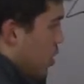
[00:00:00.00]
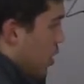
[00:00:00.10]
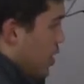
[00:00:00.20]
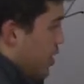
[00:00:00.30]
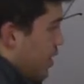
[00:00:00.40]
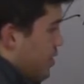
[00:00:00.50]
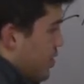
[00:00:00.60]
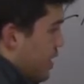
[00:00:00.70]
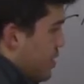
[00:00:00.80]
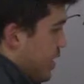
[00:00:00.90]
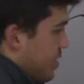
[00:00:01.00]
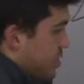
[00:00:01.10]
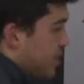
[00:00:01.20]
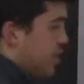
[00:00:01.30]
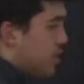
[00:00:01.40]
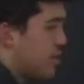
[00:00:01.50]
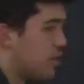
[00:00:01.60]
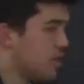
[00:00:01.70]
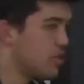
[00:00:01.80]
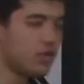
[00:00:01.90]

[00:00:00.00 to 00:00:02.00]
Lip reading: under constraint set C. So